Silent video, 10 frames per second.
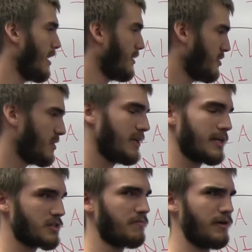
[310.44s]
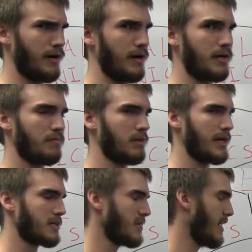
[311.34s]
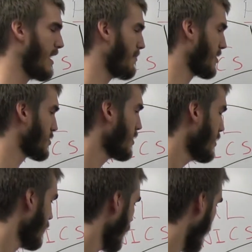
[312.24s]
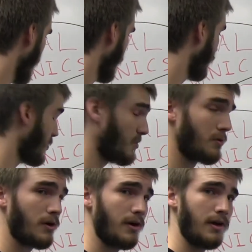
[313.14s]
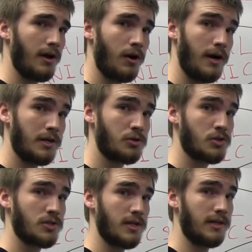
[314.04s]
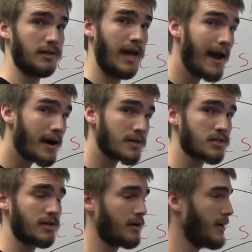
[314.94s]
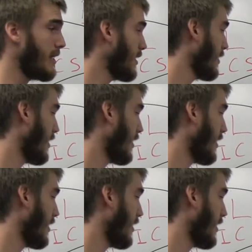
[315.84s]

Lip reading: you can get some very complex dynamics. And if you are interested in chaos theory,